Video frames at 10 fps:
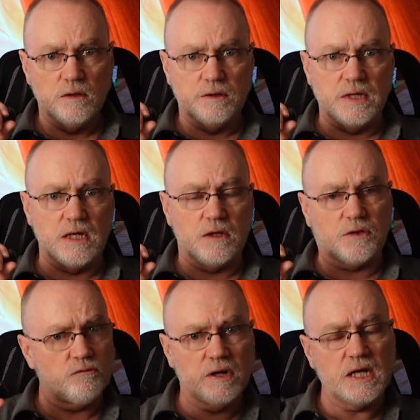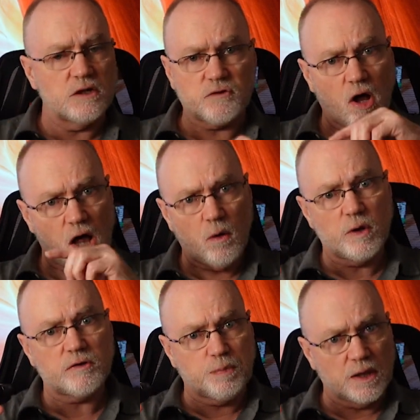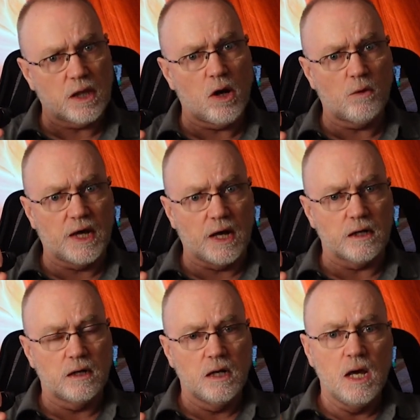The 3 is always below that.